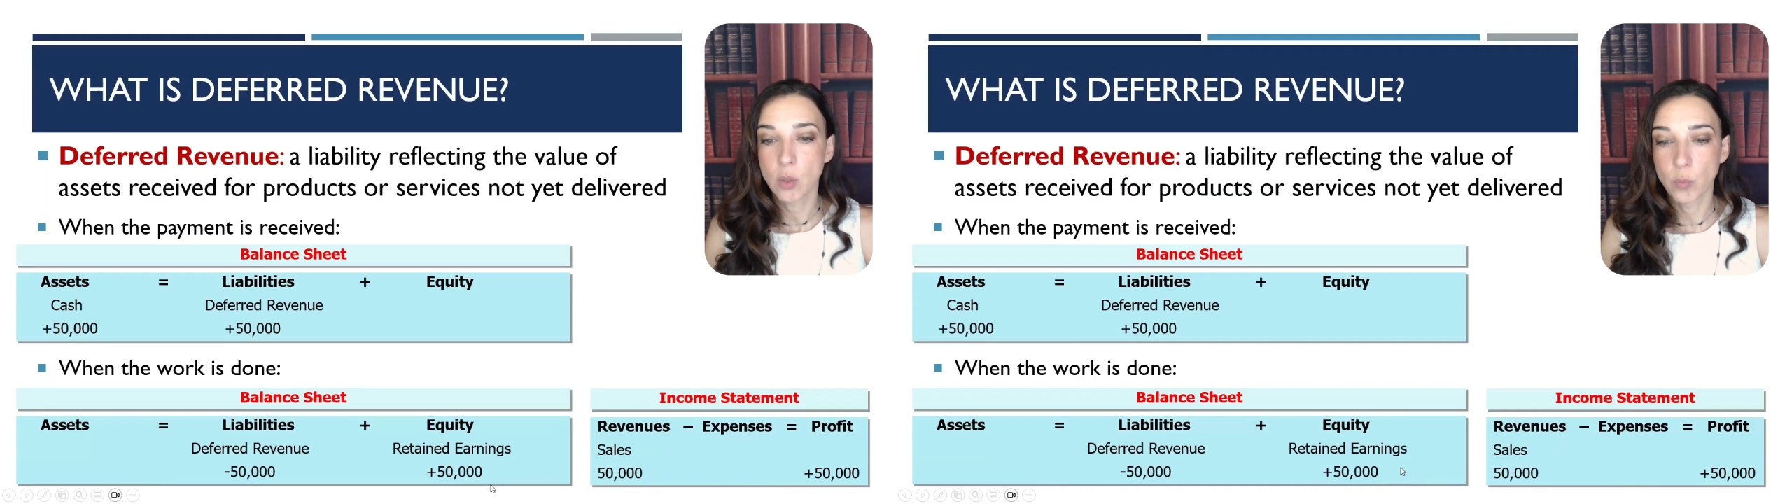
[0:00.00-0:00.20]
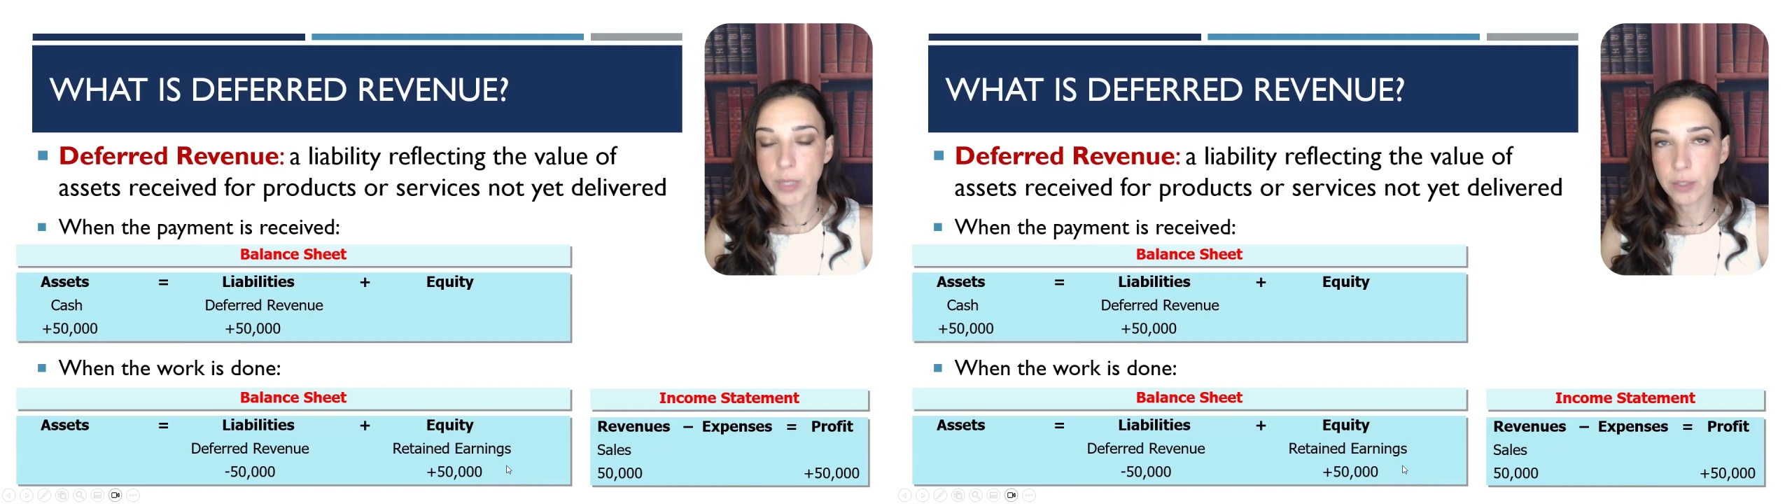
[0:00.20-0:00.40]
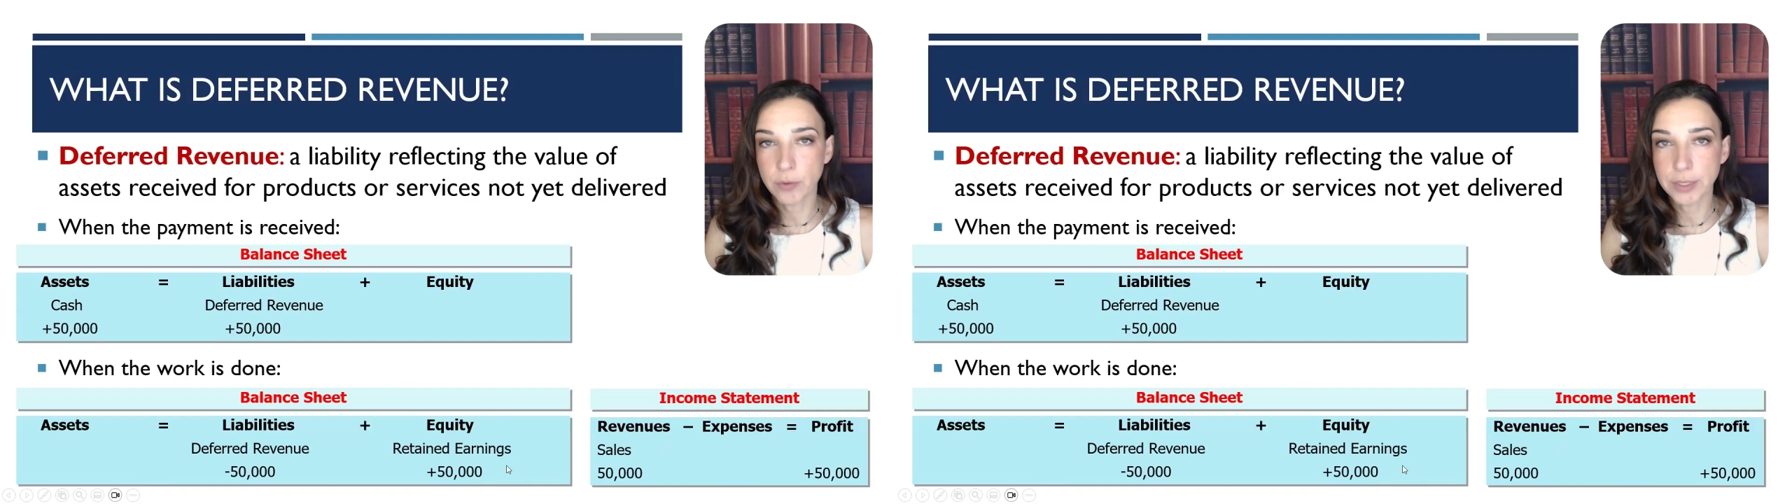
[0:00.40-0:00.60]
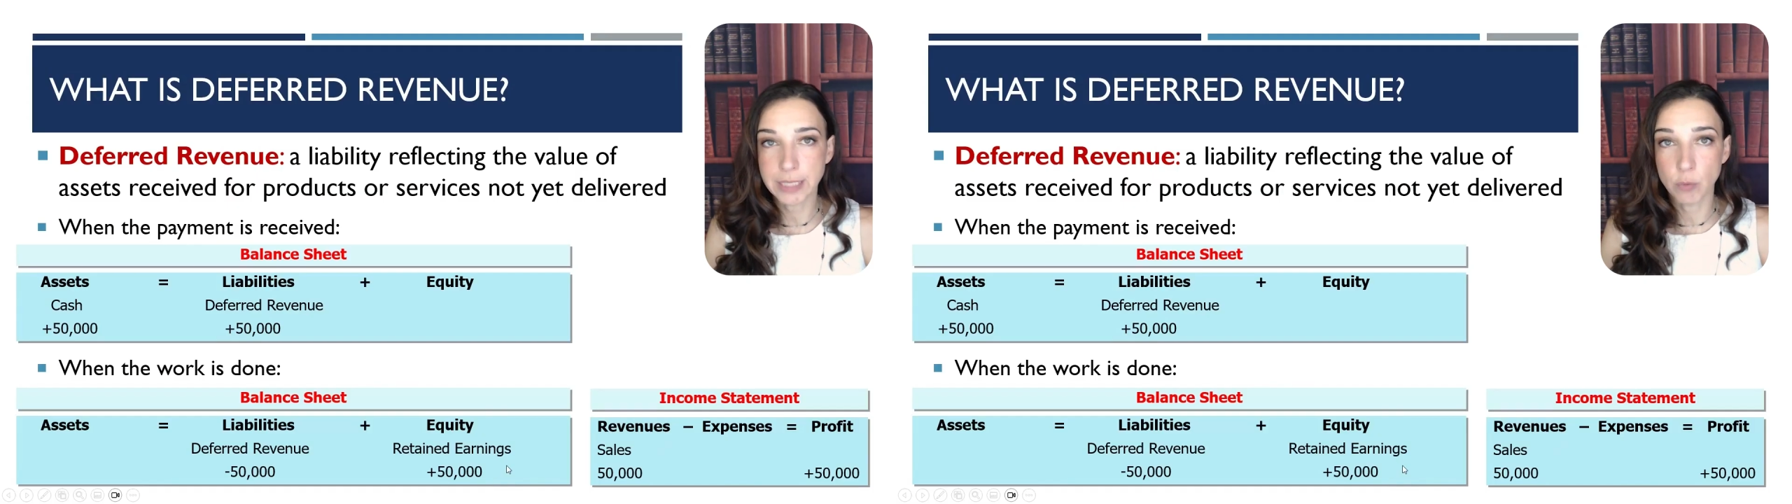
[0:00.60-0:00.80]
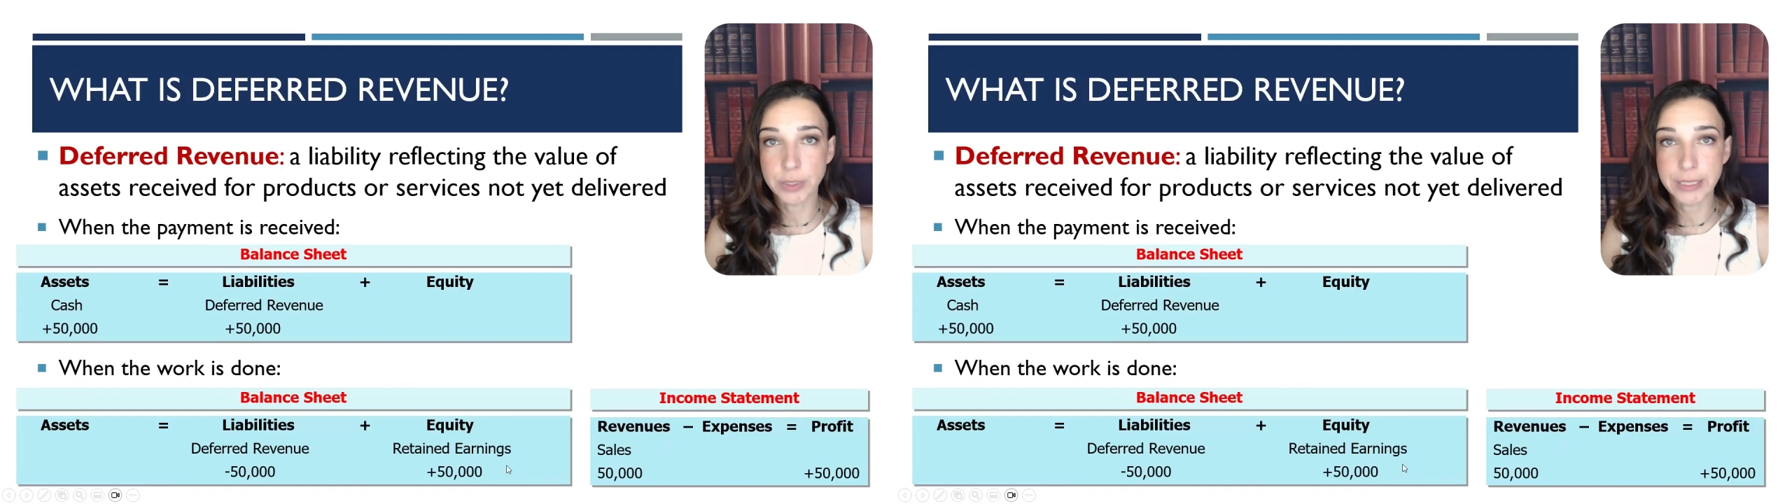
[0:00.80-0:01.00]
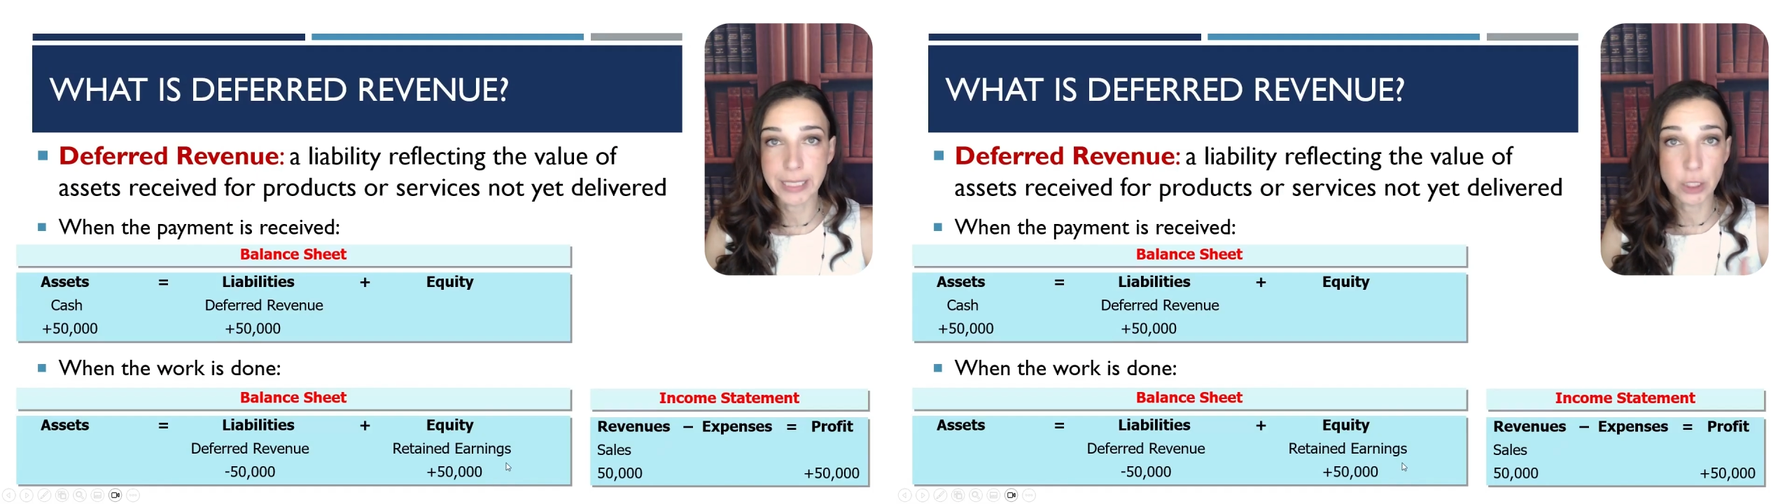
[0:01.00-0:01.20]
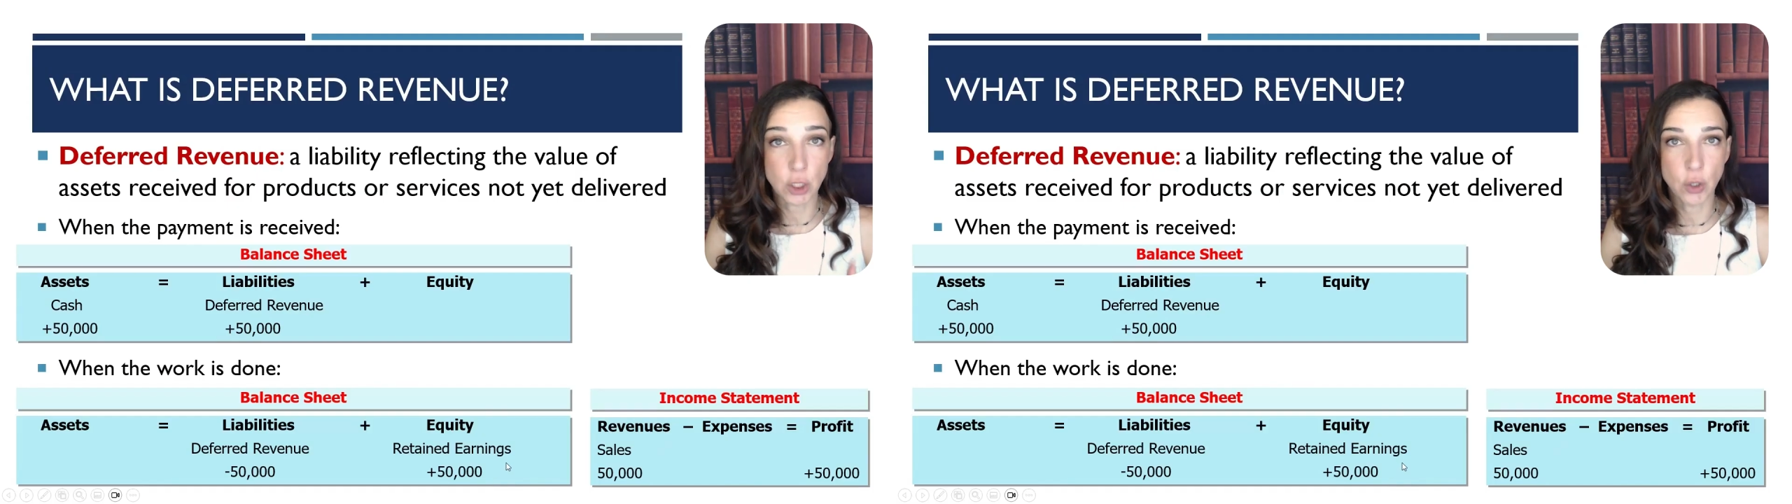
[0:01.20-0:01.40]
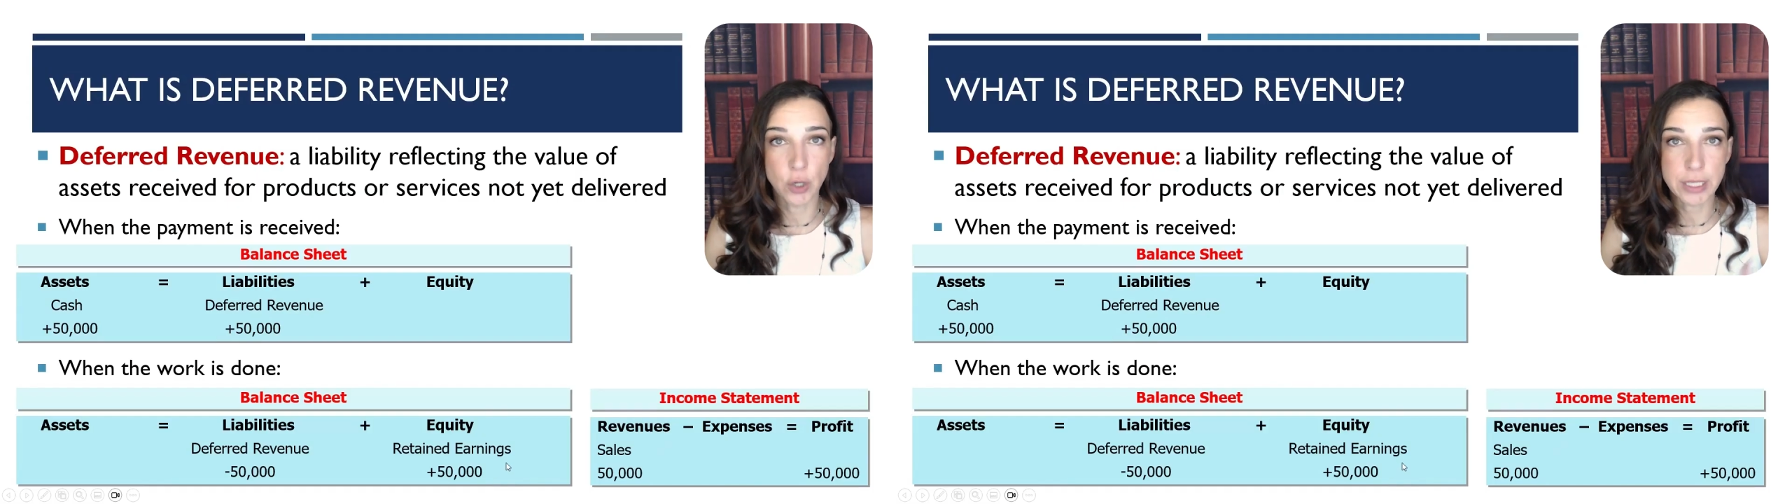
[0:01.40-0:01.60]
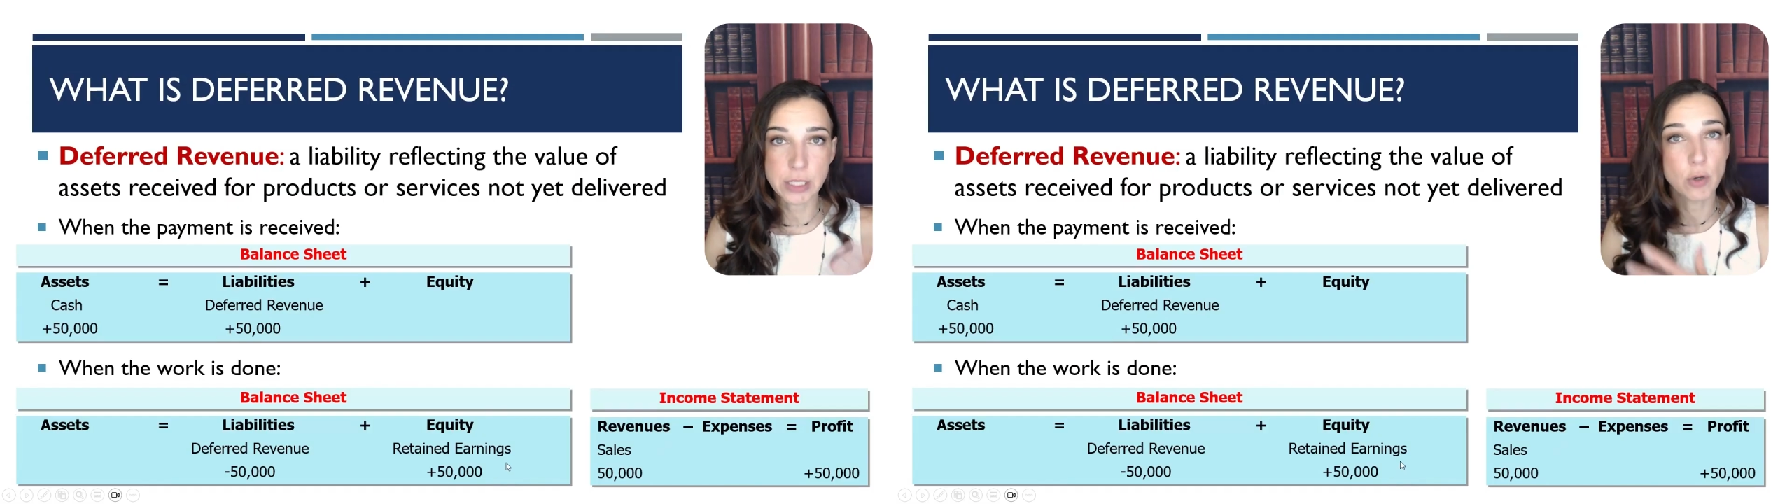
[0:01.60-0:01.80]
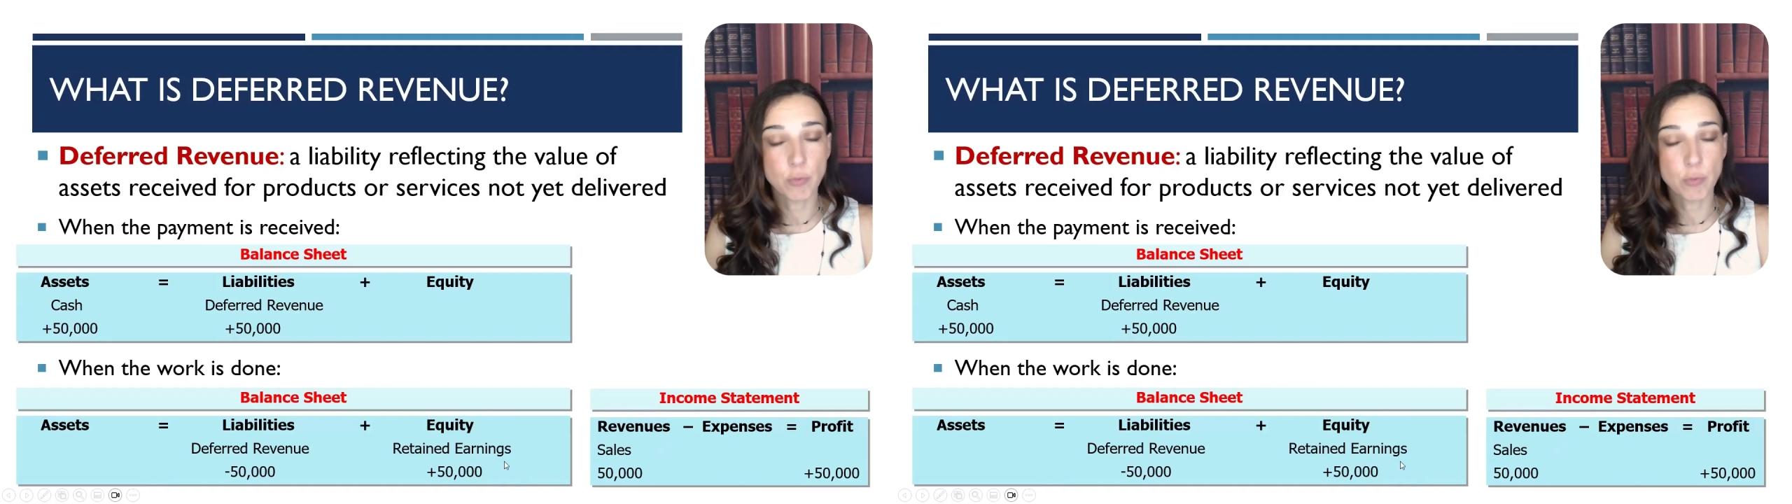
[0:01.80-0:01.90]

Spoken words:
we increase our retained earnings